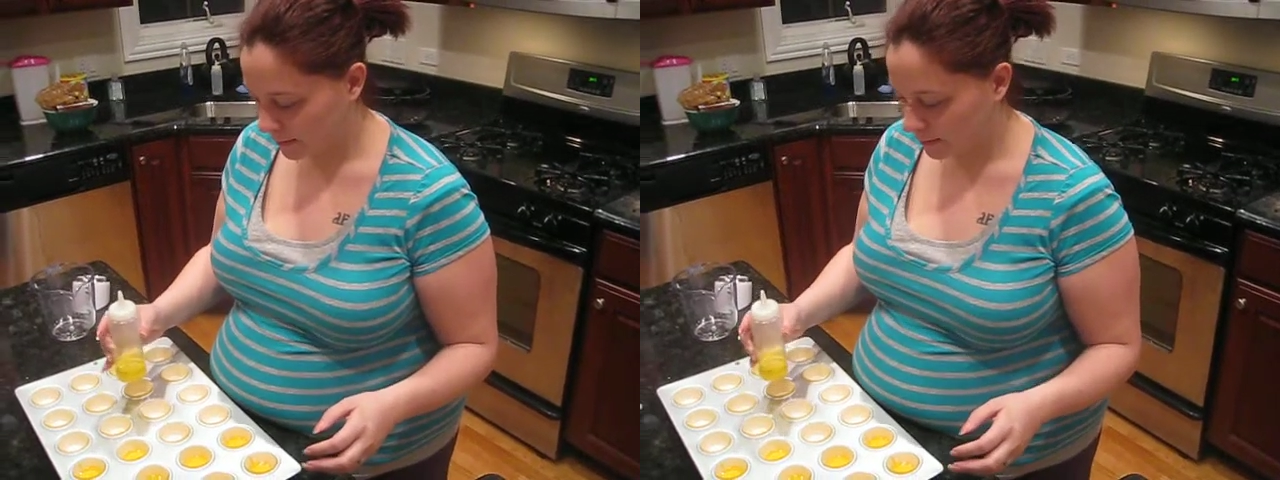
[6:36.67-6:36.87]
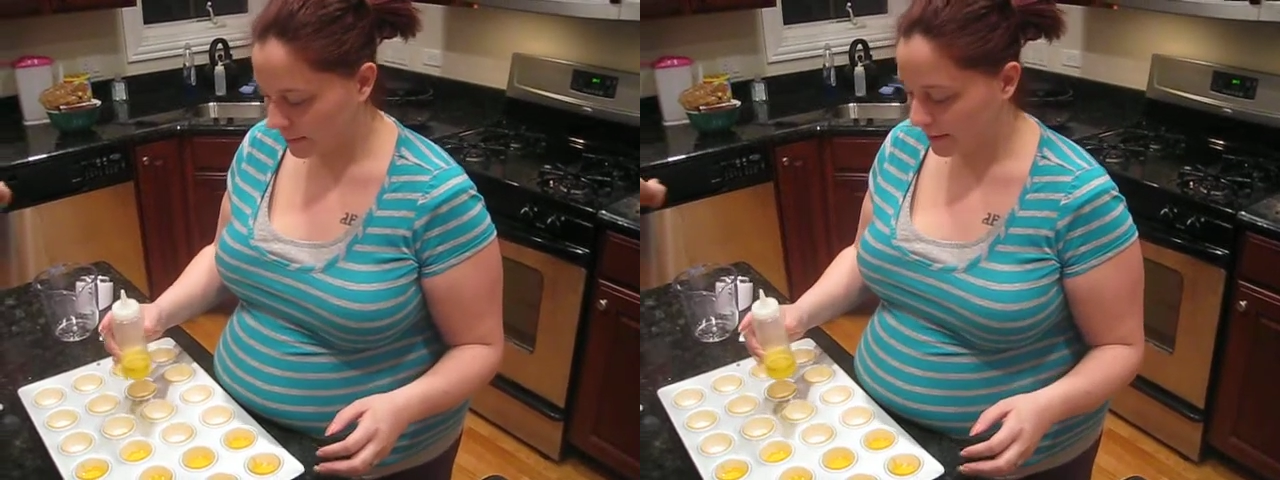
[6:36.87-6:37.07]

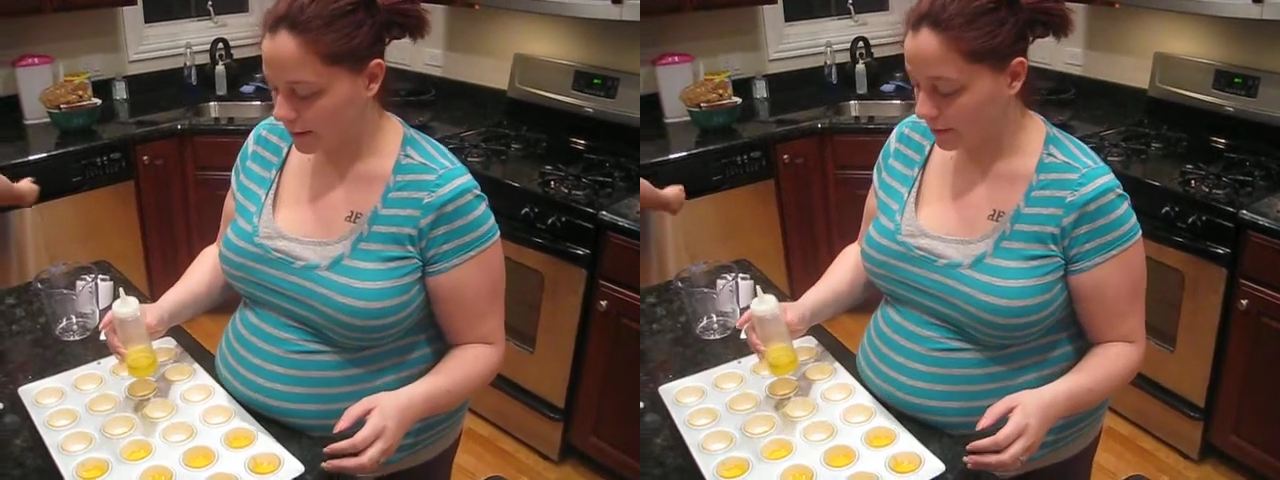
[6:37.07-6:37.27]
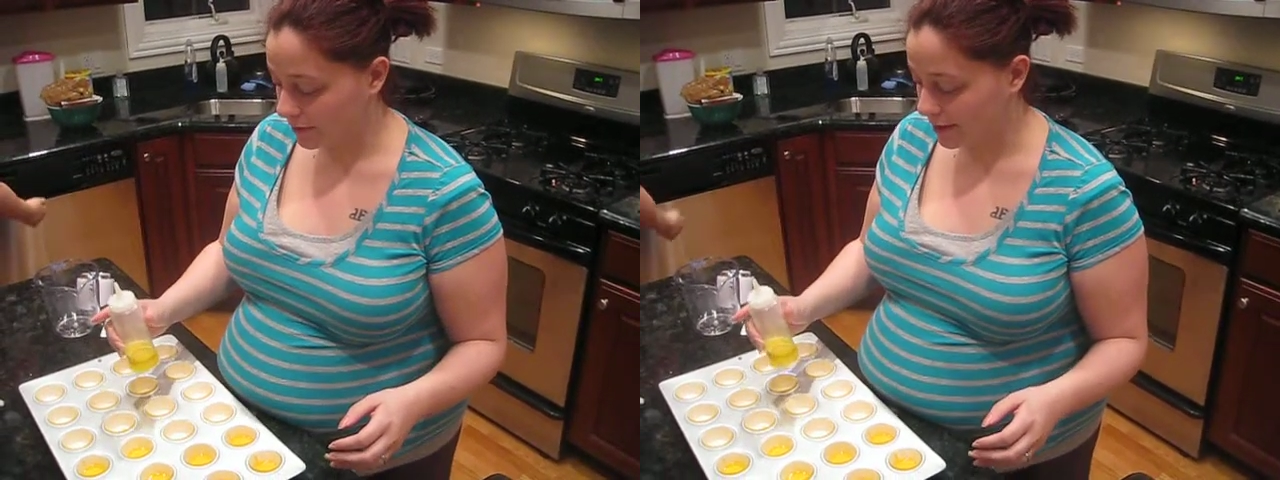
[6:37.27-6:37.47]
maybe a
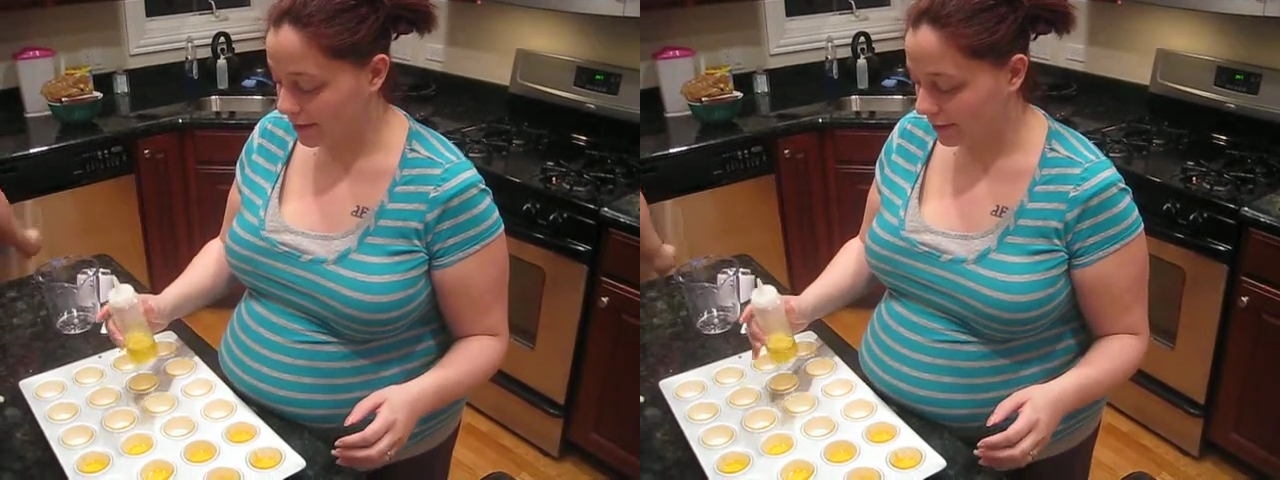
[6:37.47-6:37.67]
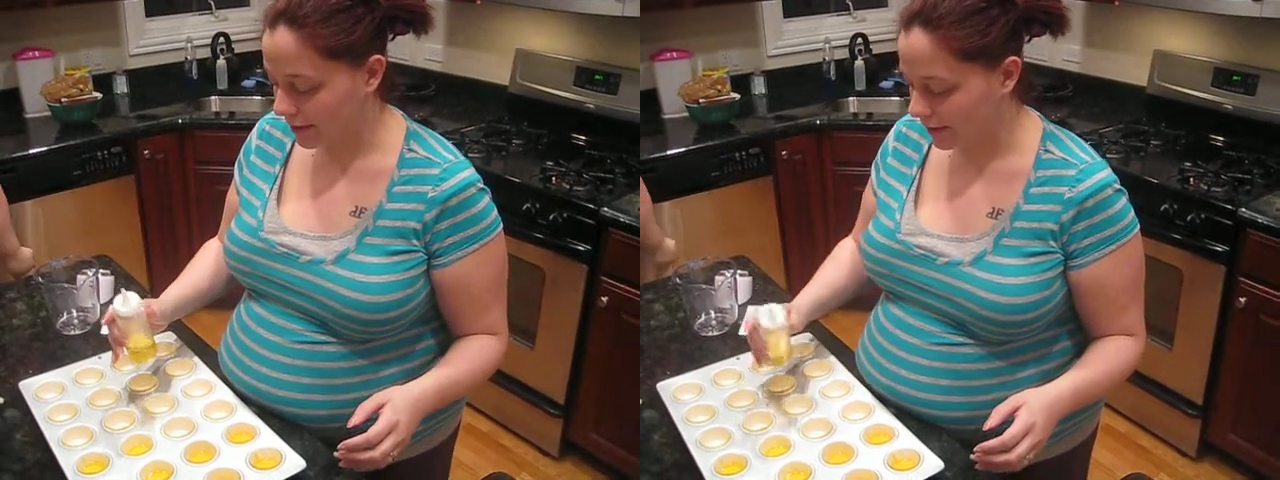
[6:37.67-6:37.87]
couple
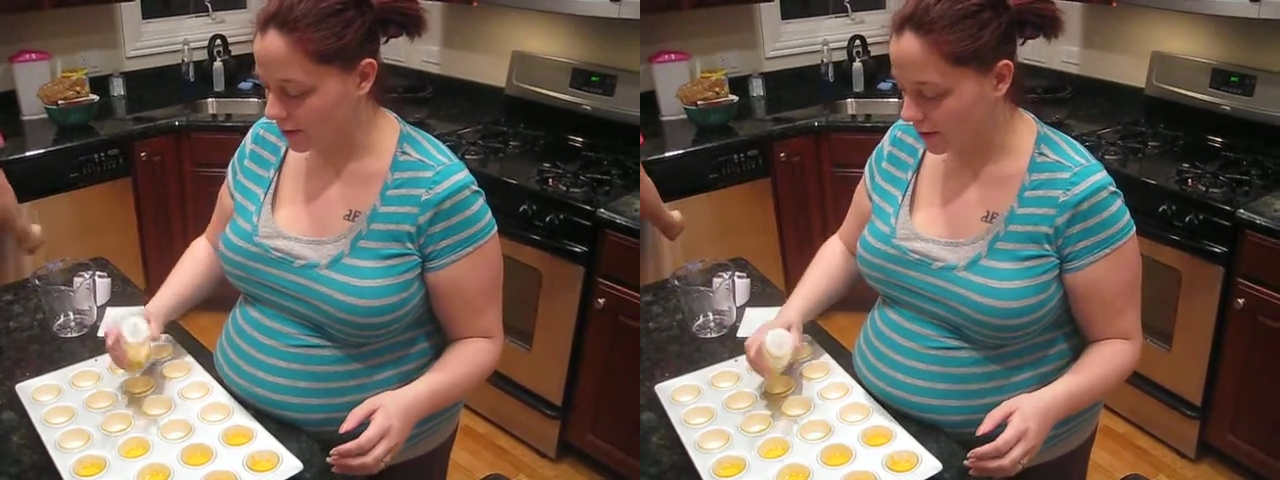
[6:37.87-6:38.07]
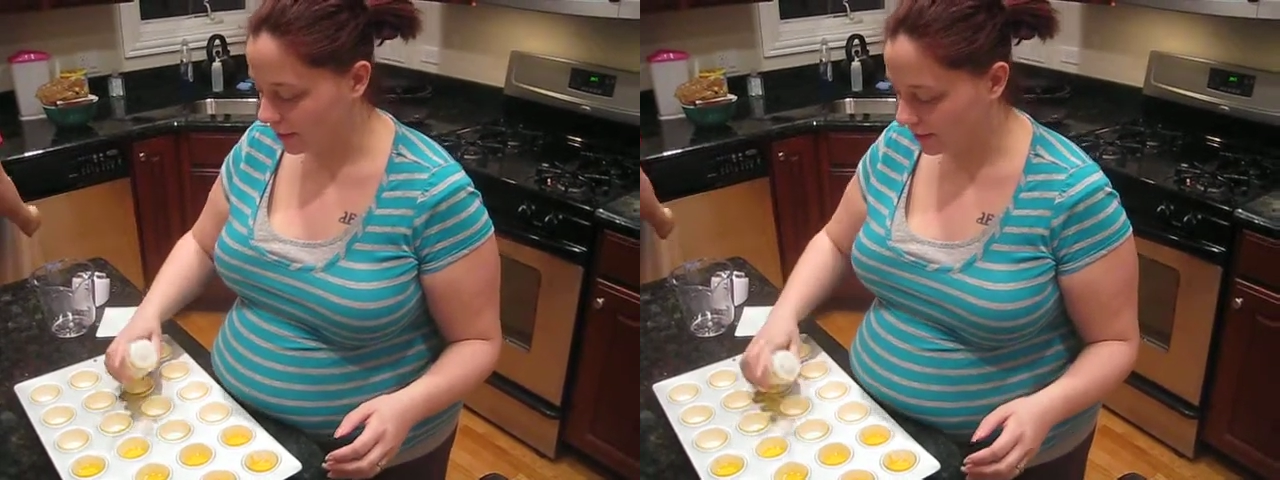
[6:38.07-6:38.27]
centimeters
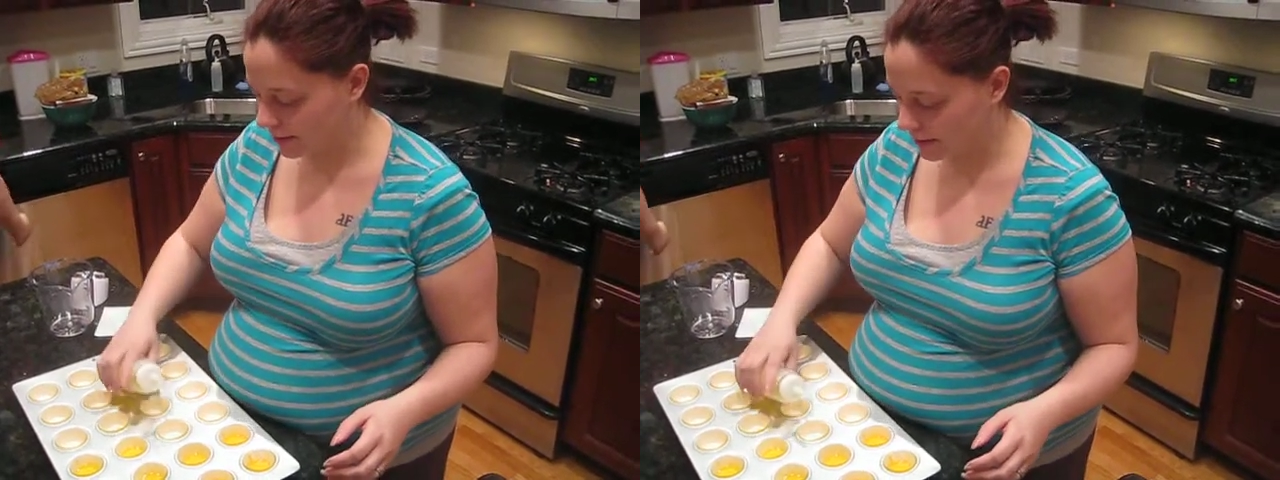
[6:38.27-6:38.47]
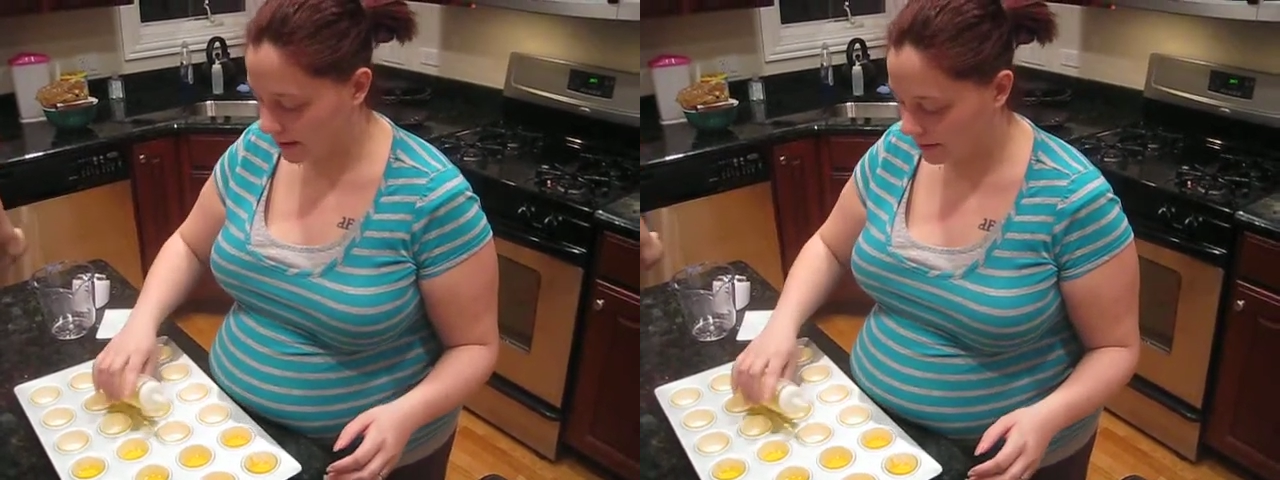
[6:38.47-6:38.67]
up.
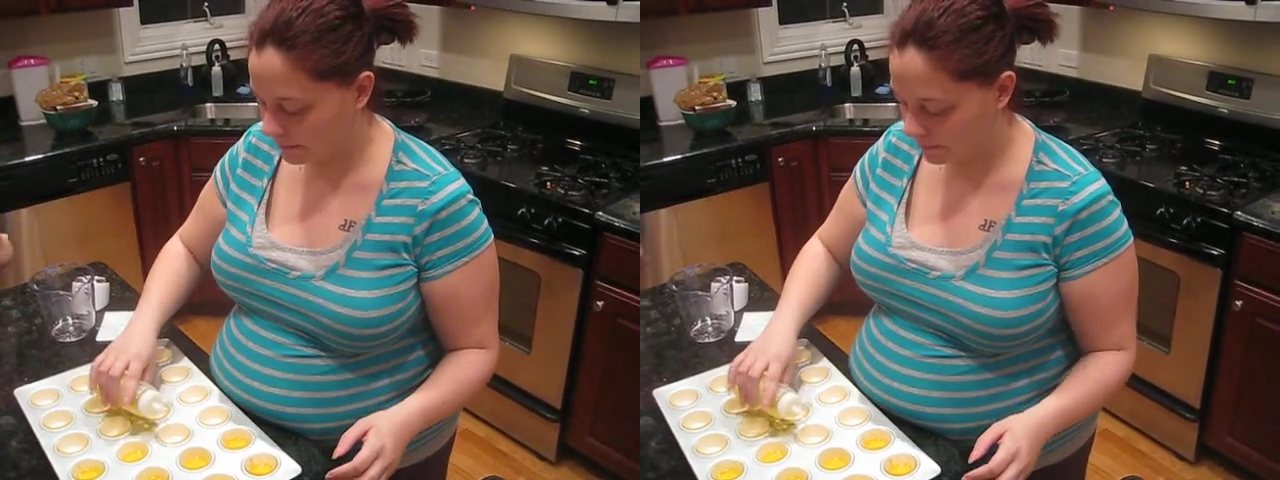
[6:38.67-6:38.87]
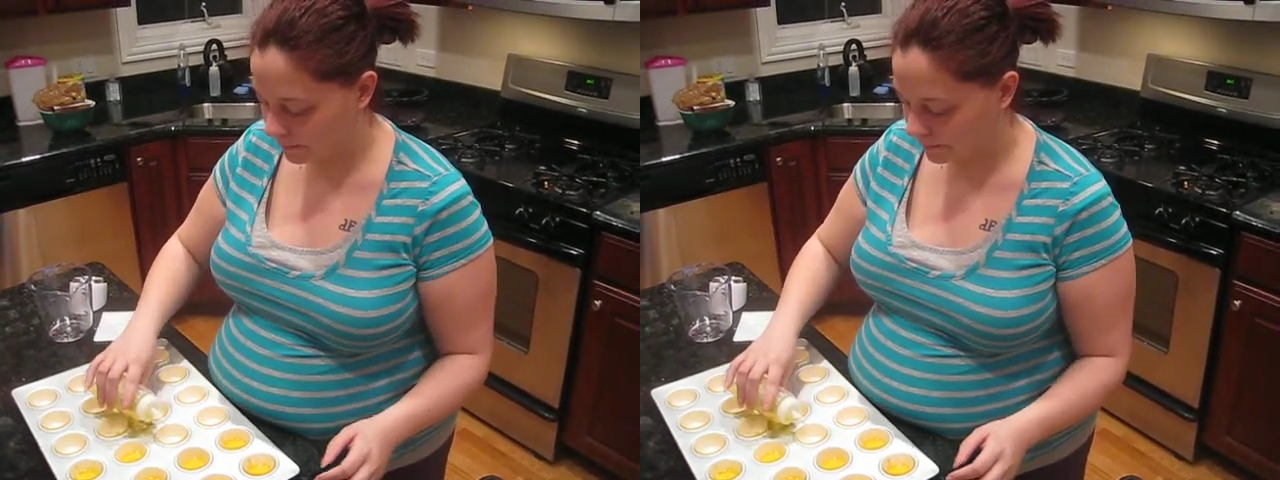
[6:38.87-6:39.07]
It's not,